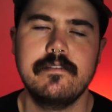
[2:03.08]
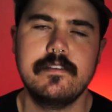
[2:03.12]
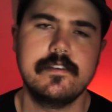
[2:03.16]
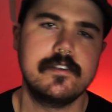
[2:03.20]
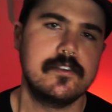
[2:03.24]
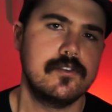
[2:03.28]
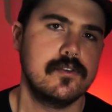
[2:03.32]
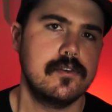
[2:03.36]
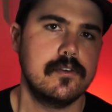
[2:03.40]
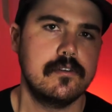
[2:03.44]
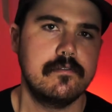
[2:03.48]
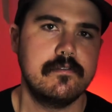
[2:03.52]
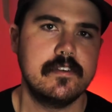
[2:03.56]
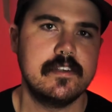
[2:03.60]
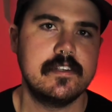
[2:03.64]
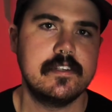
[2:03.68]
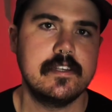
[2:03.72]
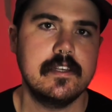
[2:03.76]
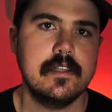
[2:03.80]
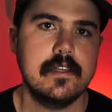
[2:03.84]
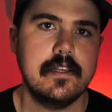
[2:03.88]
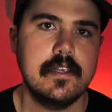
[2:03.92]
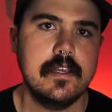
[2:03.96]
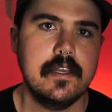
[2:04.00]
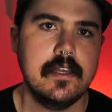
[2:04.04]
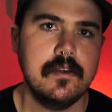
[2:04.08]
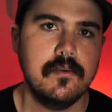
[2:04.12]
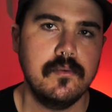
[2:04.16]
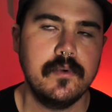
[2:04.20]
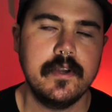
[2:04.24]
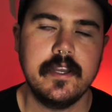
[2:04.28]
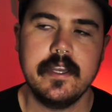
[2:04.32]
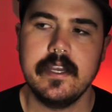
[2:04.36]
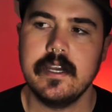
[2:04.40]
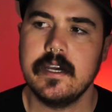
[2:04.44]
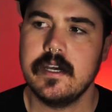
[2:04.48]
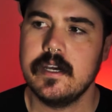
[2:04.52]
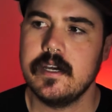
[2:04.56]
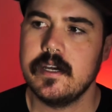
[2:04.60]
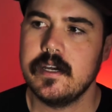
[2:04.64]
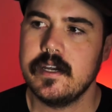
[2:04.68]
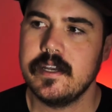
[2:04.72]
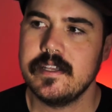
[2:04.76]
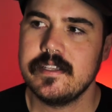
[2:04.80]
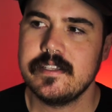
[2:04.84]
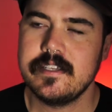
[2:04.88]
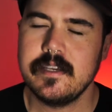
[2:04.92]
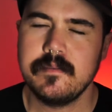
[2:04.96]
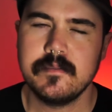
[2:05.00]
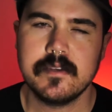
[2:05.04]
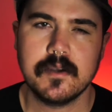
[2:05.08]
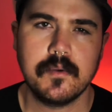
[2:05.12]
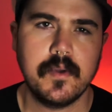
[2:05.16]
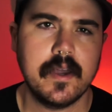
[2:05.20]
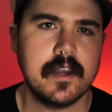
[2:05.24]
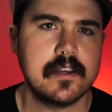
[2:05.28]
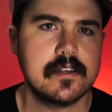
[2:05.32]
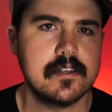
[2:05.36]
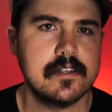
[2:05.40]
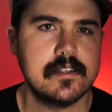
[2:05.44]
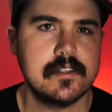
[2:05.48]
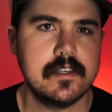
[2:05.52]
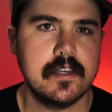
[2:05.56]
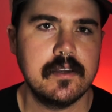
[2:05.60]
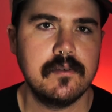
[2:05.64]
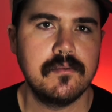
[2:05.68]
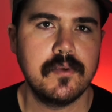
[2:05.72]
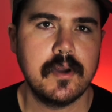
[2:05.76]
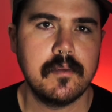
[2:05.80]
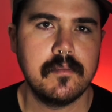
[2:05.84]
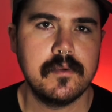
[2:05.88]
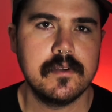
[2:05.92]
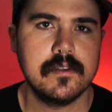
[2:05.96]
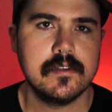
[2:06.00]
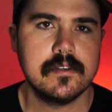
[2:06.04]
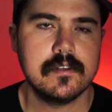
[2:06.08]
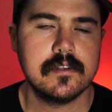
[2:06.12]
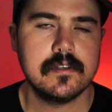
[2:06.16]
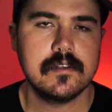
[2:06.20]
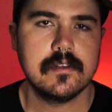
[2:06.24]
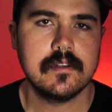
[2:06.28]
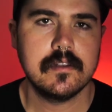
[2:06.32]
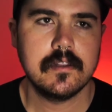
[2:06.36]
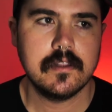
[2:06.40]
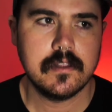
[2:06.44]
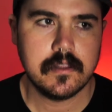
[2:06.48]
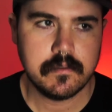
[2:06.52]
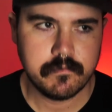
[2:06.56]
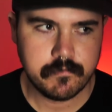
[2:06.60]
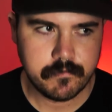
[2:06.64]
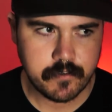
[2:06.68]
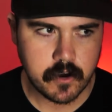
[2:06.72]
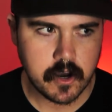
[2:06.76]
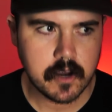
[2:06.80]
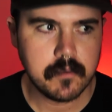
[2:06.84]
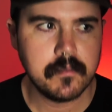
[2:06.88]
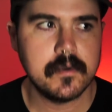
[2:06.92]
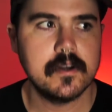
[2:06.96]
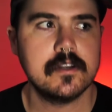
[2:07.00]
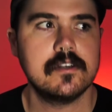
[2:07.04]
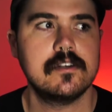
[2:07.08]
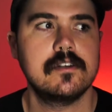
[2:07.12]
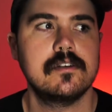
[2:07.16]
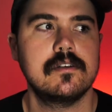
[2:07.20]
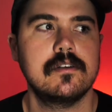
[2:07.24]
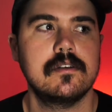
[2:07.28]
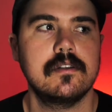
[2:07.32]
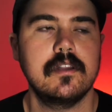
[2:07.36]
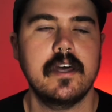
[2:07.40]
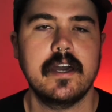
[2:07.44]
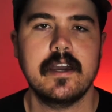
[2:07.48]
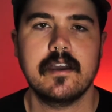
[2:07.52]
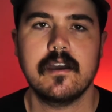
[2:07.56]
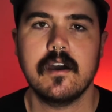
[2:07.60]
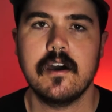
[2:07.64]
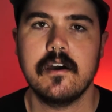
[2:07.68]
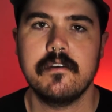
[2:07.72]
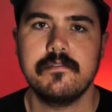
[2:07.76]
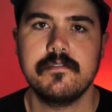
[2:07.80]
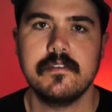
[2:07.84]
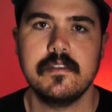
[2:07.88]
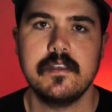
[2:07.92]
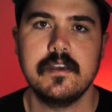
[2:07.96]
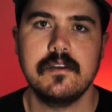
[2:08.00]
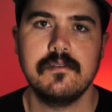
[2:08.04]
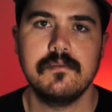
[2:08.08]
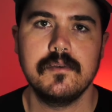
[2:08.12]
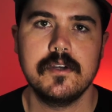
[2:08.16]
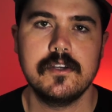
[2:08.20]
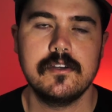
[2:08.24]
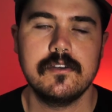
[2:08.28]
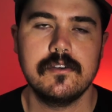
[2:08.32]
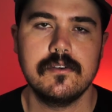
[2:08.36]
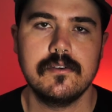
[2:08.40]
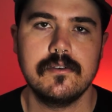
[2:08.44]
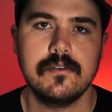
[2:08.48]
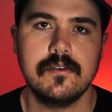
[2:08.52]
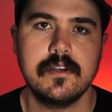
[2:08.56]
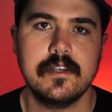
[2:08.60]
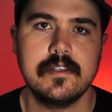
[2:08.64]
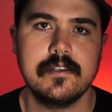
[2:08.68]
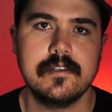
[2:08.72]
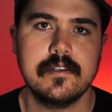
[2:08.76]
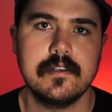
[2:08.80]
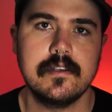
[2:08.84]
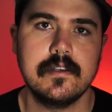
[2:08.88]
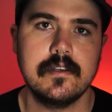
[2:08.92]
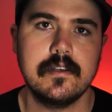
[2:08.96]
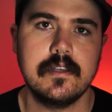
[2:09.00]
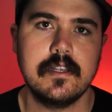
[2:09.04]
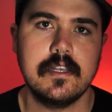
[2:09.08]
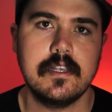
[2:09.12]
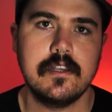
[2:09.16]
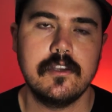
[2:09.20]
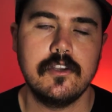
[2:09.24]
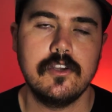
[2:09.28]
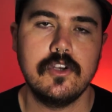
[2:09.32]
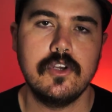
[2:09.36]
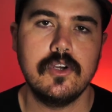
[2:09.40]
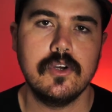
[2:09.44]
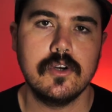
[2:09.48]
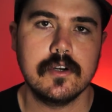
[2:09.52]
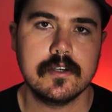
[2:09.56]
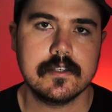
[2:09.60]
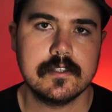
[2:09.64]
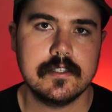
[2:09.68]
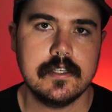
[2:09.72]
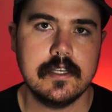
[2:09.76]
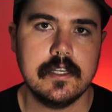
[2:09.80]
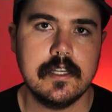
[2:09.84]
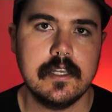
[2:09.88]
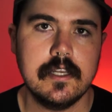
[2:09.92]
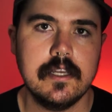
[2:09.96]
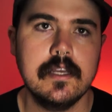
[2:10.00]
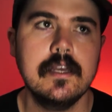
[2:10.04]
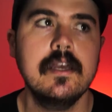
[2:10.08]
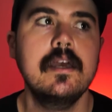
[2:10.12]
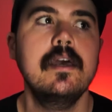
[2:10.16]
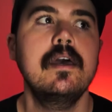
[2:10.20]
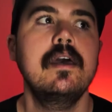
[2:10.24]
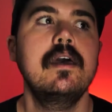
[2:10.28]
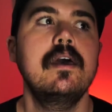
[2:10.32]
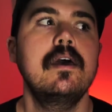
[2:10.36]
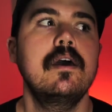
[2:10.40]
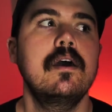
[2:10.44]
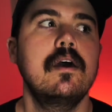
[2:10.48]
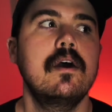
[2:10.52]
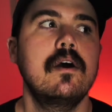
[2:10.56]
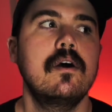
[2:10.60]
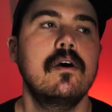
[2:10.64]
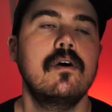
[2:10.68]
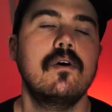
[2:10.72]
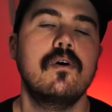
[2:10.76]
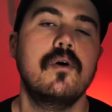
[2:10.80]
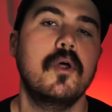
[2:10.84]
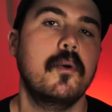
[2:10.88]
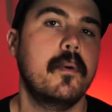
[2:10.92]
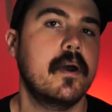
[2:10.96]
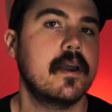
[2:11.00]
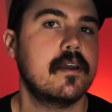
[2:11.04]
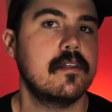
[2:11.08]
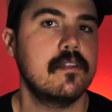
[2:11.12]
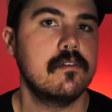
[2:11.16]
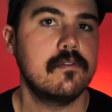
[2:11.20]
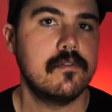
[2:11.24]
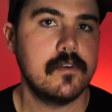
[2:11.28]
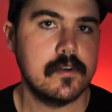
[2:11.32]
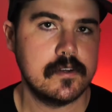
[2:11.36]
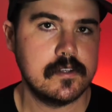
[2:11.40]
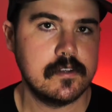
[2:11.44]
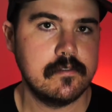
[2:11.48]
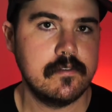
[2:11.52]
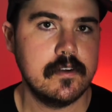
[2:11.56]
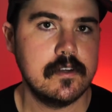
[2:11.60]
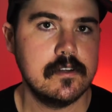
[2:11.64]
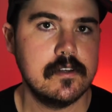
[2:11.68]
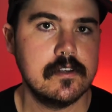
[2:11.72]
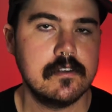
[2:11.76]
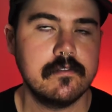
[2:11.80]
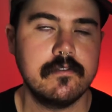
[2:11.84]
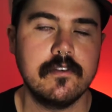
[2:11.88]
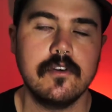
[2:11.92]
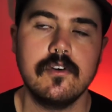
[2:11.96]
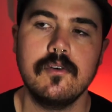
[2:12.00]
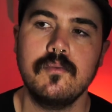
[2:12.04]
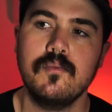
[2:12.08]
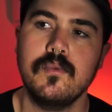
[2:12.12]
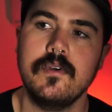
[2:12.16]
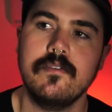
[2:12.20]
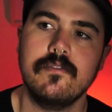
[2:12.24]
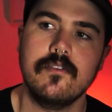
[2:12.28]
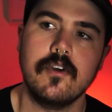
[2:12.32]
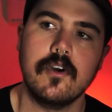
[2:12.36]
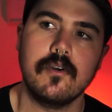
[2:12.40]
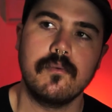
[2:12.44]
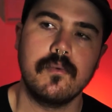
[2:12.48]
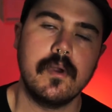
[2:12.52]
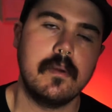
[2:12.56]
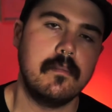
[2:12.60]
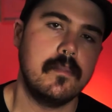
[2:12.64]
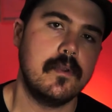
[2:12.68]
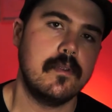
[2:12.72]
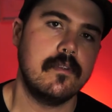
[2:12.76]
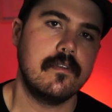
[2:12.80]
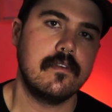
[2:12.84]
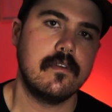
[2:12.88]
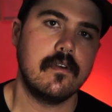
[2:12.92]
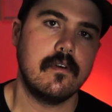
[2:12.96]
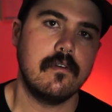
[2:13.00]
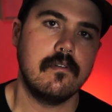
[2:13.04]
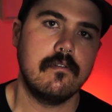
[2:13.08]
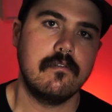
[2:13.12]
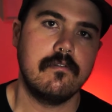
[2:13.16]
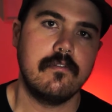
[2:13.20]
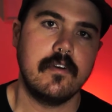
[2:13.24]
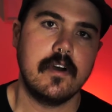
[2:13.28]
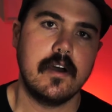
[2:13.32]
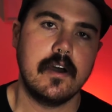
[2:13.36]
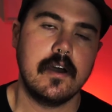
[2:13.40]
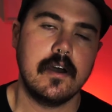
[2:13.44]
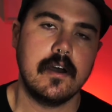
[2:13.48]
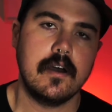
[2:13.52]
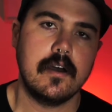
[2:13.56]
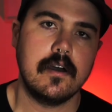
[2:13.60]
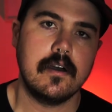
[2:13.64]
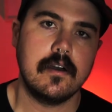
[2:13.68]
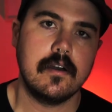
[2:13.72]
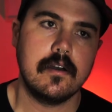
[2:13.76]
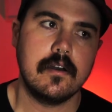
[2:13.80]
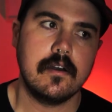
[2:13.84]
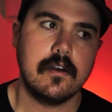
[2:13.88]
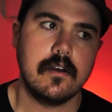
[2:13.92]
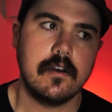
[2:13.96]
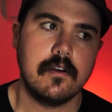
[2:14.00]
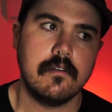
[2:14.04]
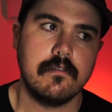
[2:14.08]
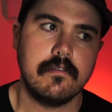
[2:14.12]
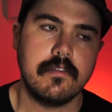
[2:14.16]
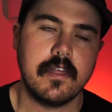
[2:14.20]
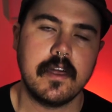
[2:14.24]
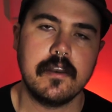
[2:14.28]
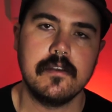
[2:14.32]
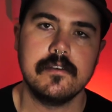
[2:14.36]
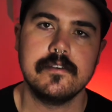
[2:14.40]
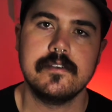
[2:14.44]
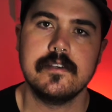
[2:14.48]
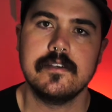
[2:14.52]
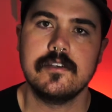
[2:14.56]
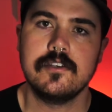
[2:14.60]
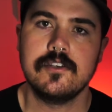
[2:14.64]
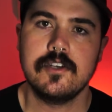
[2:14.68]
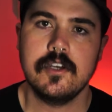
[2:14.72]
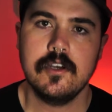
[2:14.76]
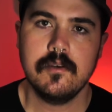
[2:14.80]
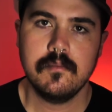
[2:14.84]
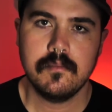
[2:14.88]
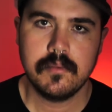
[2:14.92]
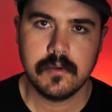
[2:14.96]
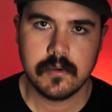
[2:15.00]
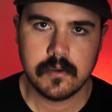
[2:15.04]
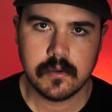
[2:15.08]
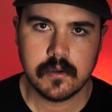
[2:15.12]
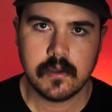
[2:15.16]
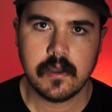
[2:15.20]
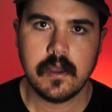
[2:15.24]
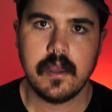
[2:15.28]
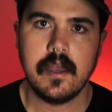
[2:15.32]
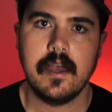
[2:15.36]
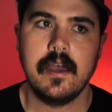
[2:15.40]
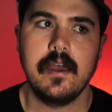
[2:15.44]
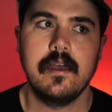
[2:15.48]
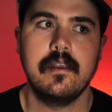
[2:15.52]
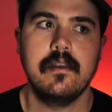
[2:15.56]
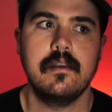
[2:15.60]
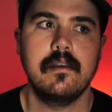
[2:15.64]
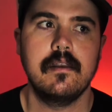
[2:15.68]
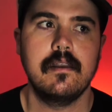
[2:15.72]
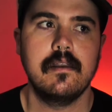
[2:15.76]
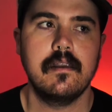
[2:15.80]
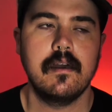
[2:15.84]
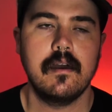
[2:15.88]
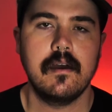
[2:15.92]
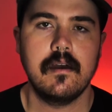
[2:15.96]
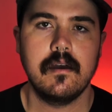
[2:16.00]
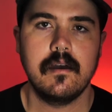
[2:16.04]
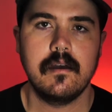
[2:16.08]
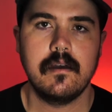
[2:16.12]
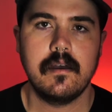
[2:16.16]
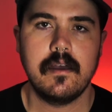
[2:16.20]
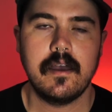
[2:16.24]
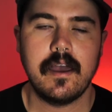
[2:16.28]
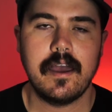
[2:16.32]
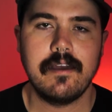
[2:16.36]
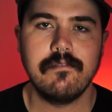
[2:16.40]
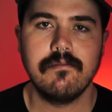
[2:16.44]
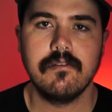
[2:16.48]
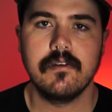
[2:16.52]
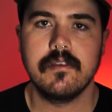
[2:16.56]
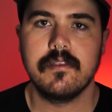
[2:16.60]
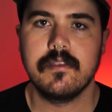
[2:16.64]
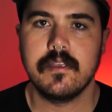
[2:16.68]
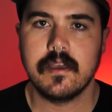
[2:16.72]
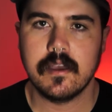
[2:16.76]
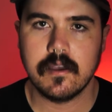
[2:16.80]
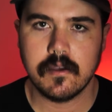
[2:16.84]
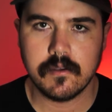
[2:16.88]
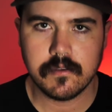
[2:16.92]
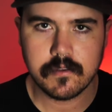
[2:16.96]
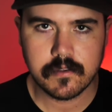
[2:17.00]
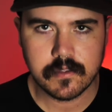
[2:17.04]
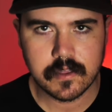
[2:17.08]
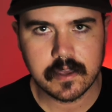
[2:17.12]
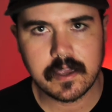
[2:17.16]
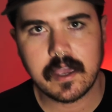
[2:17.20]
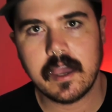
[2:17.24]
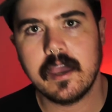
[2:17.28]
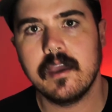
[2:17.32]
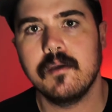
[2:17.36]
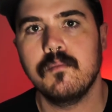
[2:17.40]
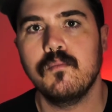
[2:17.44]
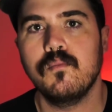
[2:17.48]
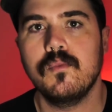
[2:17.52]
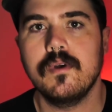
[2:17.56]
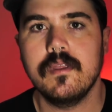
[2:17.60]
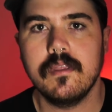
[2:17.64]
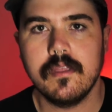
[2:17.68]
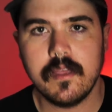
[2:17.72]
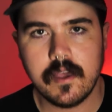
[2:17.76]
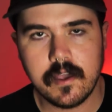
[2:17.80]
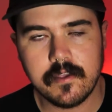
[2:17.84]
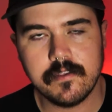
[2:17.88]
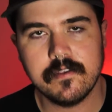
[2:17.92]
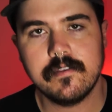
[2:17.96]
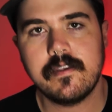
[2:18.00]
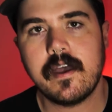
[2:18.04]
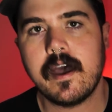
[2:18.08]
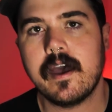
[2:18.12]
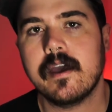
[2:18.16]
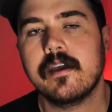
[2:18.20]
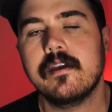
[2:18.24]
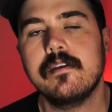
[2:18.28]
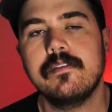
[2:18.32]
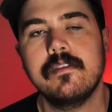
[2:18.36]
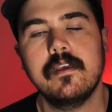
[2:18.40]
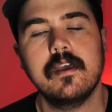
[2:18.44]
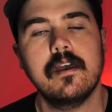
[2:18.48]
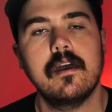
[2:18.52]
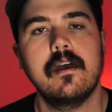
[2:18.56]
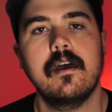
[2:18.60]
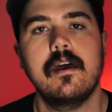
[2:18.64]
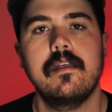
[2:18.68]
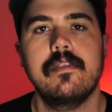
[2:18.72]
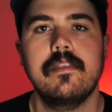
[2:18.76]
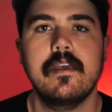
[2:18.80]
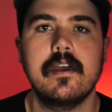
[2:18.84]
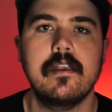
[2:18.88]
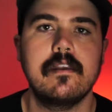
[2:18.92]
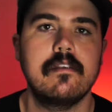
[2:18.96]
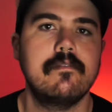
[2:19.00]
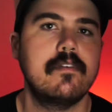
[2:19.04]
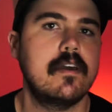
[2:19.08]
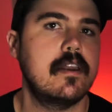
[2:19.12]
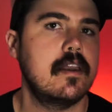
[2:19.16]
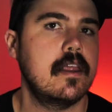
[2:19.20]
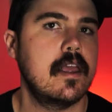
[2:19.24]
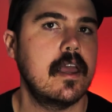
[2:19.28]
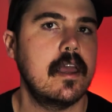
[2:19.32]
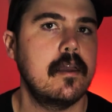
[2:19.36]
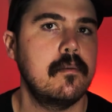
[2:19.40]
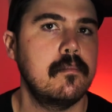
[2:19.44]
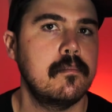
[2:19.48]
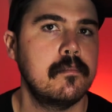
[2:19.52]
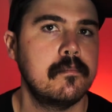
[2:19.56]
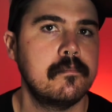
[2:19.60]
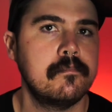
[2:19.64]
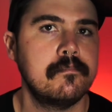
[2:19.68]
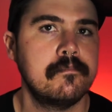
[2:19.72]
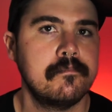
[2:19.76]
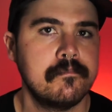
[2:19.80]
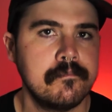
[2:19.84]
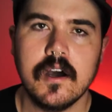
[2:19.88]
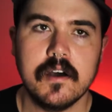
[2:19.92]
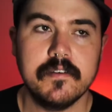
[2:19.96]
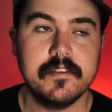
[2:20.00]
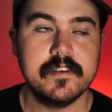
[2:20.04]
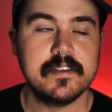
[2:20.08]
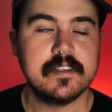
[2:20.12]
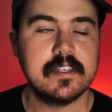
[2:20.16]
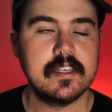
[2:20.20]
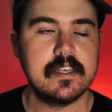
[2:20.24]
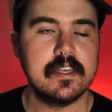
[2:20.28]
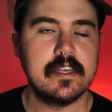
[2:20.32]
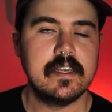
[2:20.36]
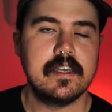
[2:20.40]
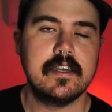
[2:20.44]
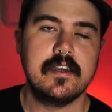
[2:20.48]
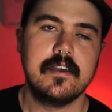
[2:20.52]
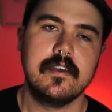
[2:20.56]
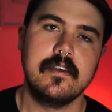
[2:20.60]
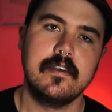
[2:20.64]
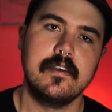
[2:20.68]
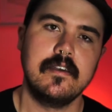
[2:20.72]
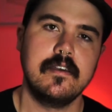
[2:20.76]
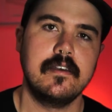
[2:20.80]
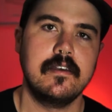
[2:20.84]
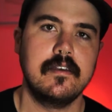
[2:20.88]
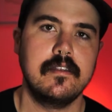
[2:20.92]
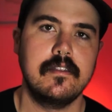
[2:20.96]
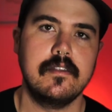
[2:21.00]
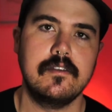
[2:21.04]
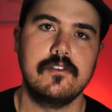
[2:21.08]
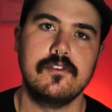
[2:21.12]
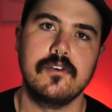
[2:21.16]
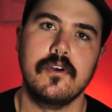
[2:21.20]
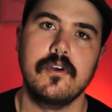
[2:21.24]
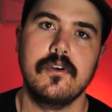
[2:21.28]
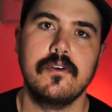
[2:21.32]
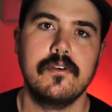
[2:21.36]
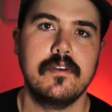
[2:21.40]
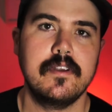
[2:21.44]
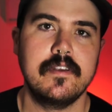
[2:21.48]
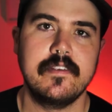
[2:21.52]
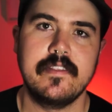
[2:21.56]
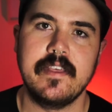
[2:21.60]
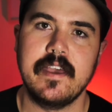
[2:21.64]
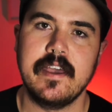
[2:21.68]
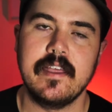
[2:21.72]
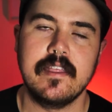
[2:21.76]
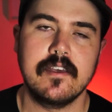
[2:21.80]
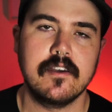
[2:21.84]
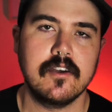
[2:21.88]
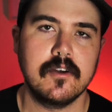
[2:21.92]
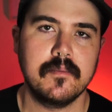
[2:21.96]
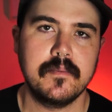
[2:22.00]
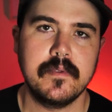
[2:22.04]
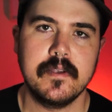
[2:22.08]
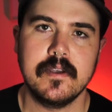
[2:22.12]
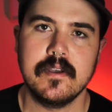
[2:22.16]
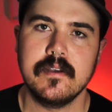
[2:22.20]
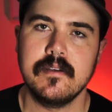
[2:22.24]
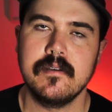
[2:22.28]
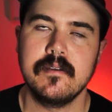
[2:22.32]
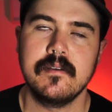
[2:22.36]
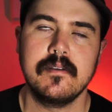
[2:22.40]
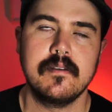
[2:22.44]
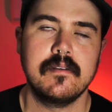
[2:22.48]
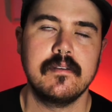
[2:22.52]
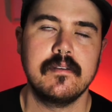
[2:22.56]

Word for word: of the Sword facility, we uh, it seems like we actually see remnants very much like after the original incident in New York City. All the way back in the first Avengers film, we've got remnants of, uh, of Thanos' ship and uh, everything else that came with his attack in the, at the end of Endgame. Obviously, the drone is the helicopter.